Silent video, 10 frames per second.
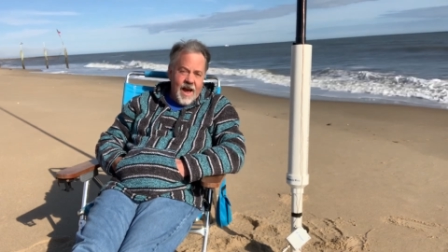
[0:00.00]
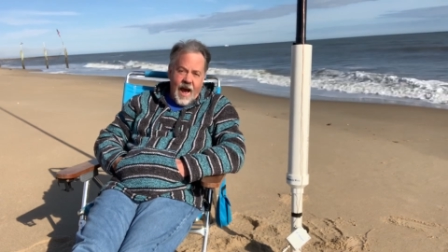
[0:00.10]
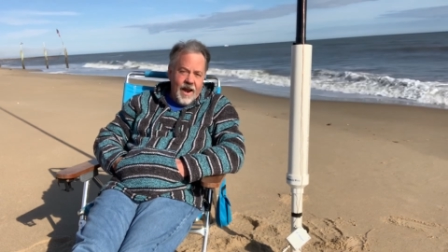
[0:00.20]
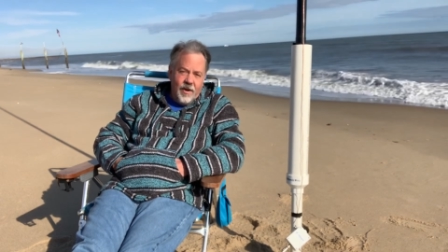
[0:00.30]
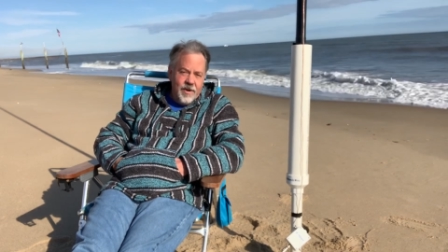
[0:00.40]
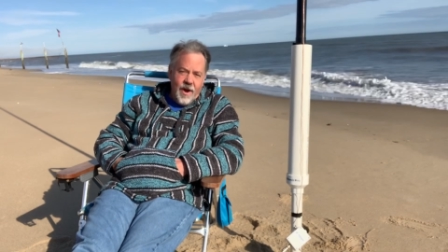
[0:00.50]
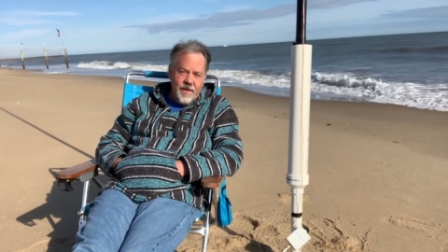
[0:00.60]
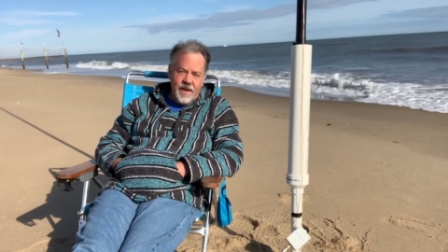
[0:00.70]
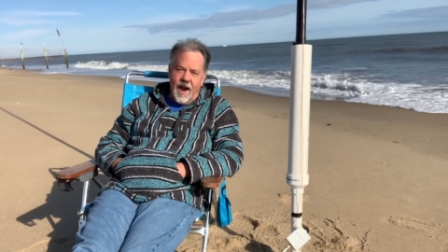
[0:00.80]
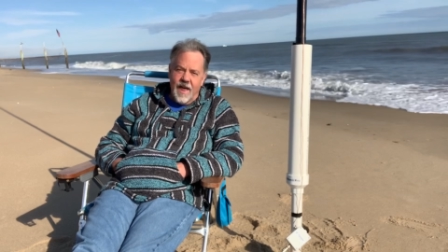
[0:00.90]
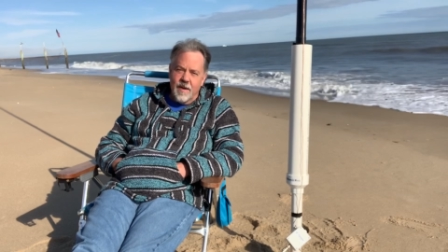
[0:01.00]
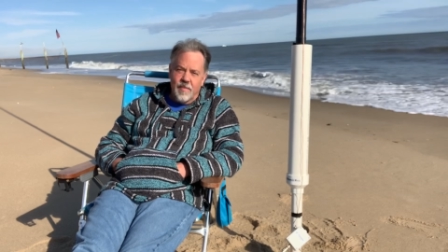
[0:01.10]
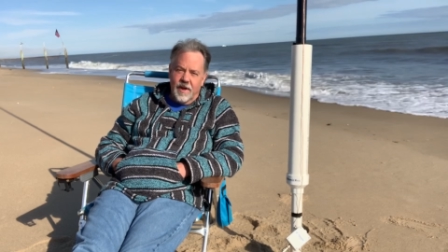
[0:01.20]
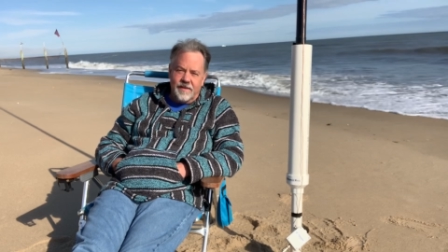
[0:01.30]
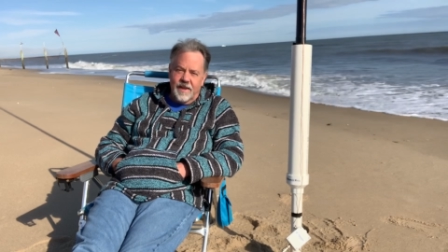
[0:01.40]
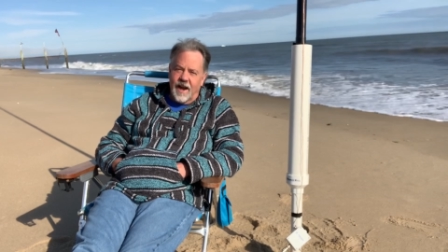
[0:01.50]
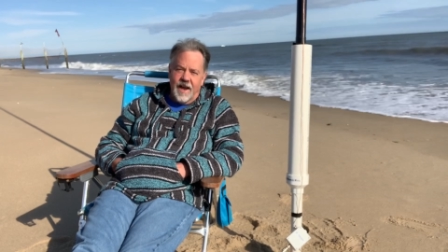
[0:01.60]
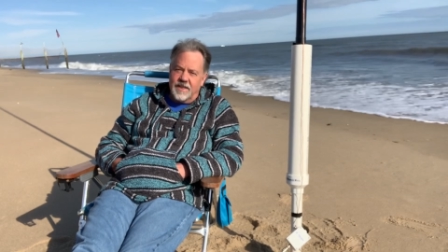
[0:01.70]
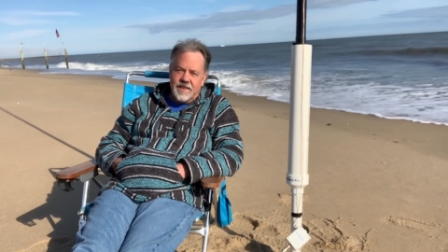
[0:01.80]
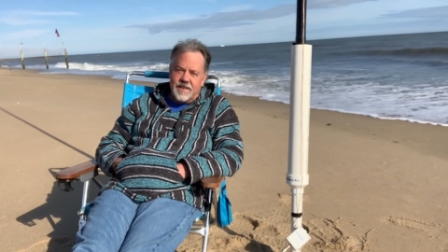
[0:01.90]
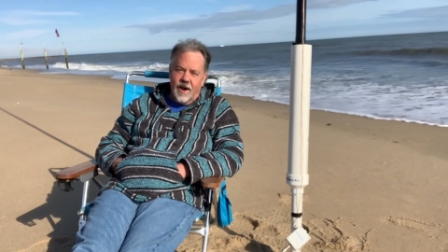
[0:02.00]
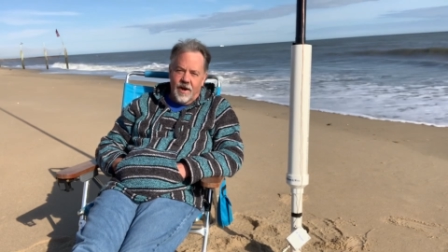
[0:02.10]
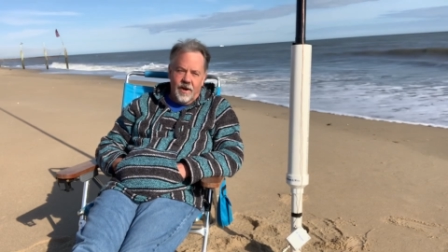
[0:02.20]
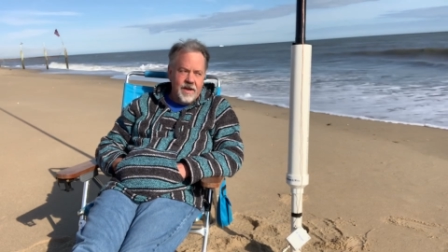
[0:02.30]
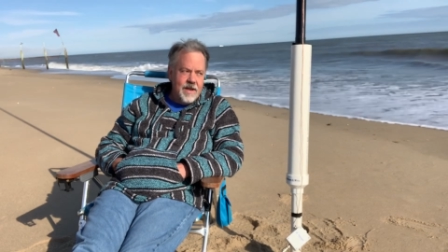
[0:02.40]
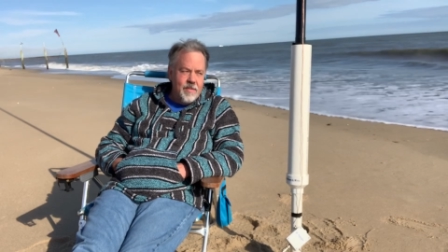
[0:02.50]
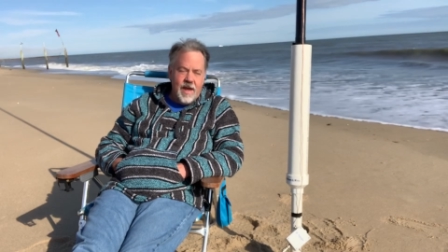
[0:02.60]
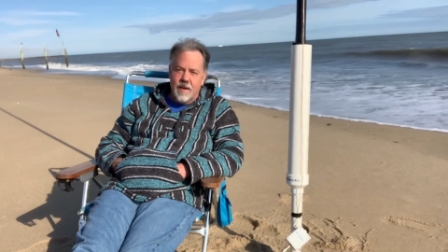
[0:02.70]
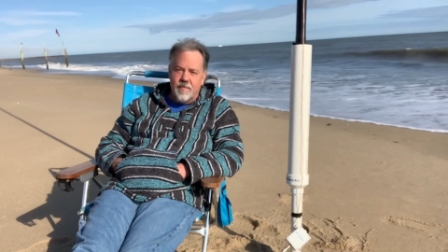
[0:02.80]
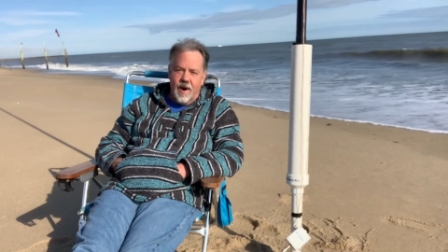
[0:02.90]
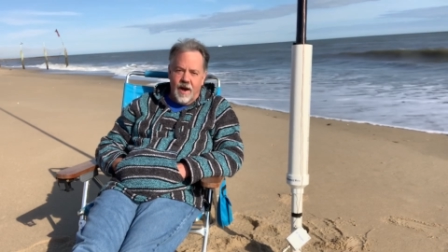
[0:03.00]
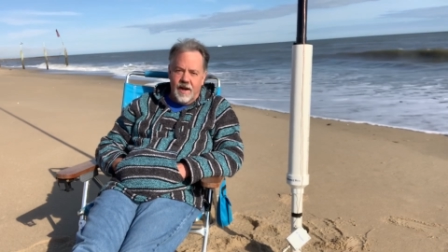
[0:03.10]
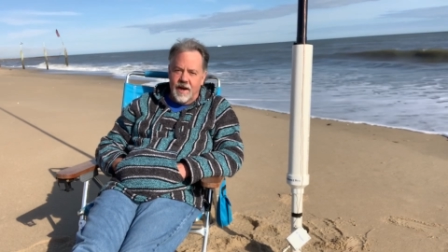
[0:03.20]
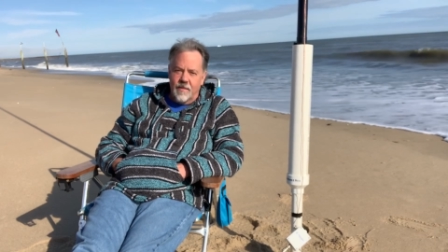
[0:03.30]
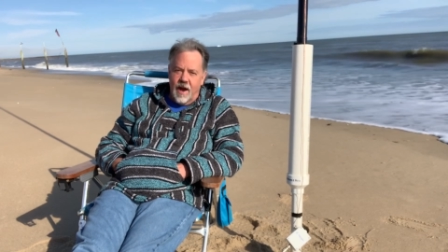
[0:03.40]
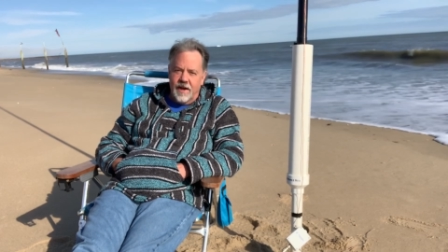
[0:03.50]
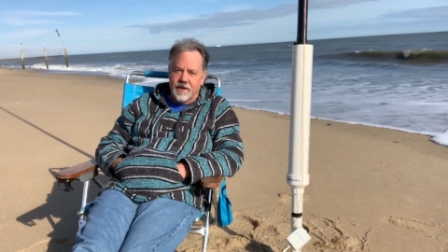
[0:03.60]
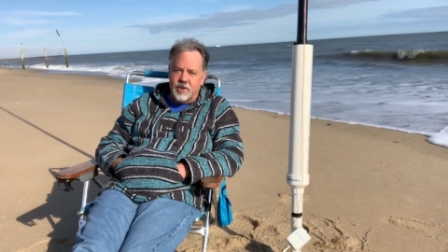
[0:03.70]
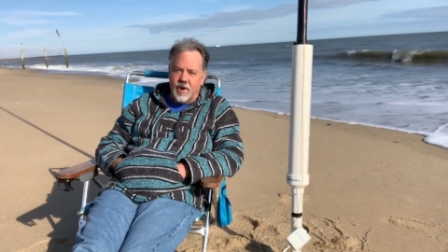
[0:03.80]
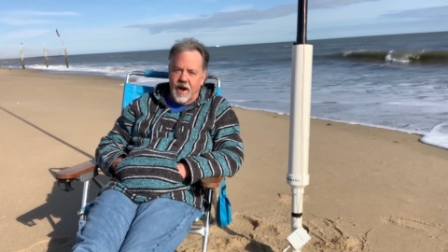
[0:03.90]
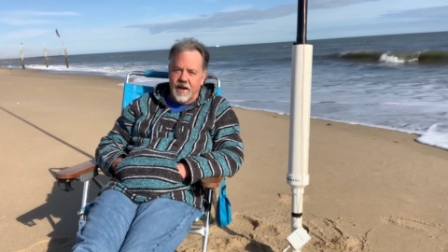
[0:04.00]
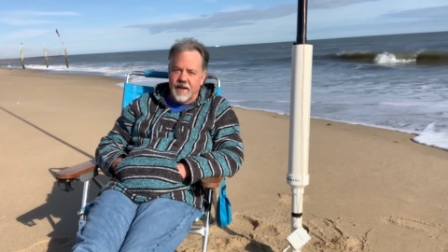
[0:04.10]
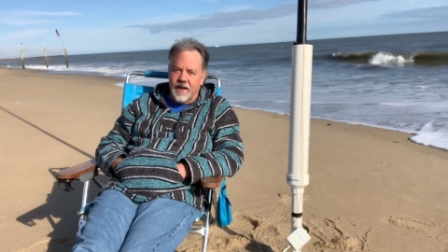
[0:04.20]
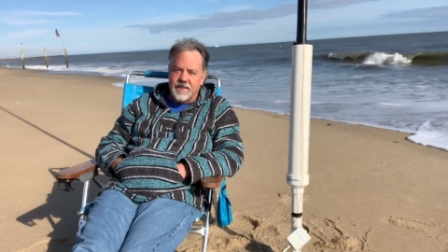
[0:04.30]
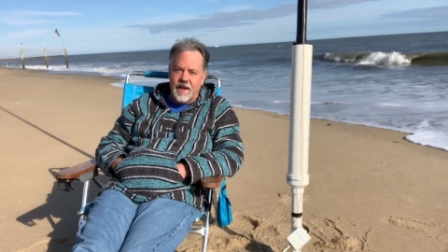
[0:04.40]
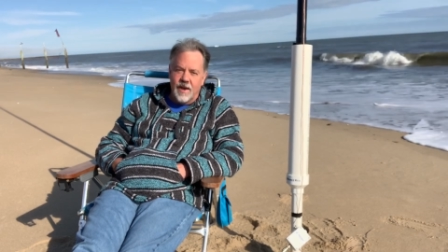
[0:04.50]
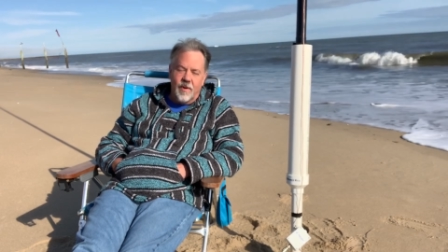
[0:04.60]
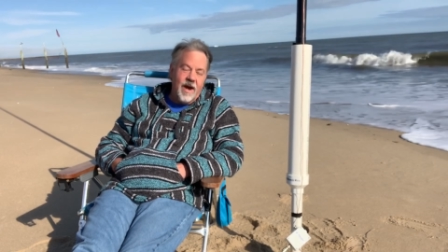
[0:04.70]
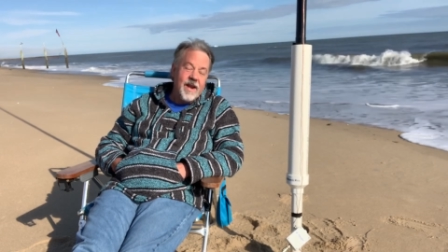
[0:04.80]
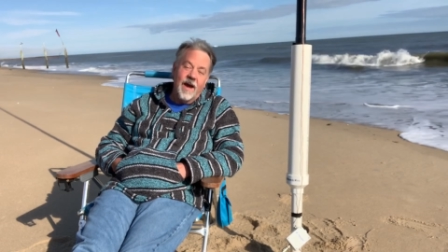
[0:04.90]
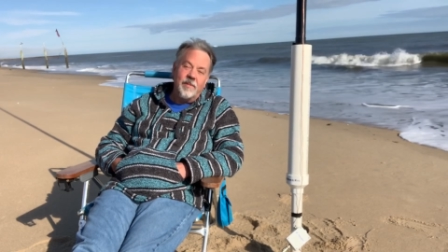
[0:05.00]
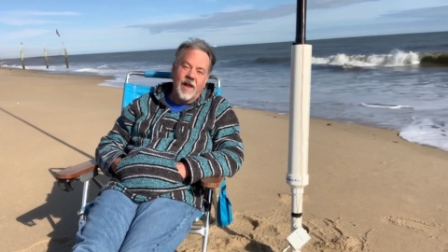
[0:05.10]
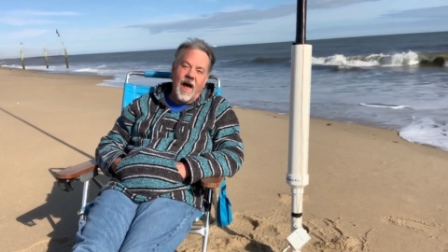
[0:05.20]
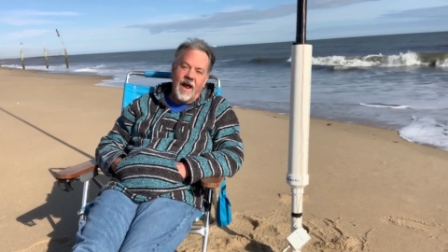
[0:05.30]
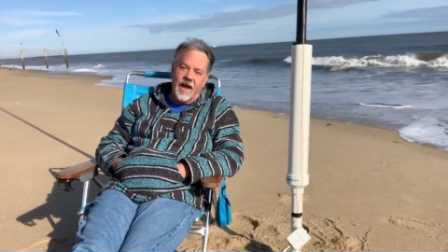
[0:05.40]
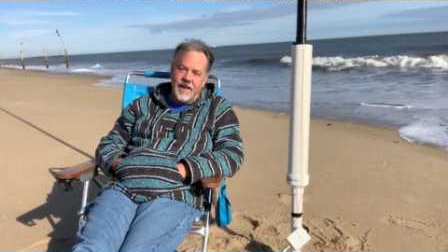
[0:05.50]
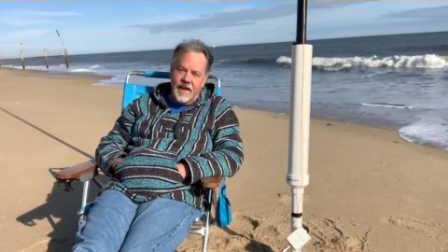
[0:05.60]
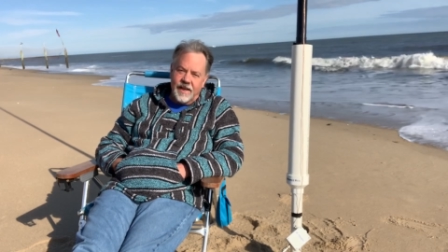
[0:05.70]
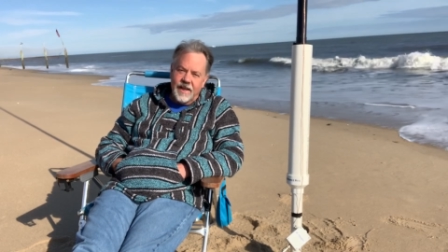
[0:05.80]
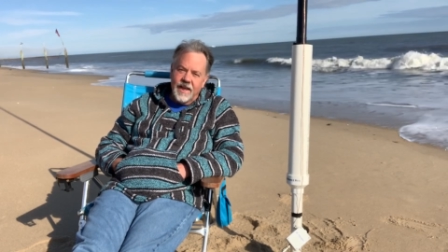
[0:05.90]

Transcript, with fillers: I don't know the guy that built it. I just saw it on eBay and bought it and I'm out here trying it. And i tell you what, I'm glad I did.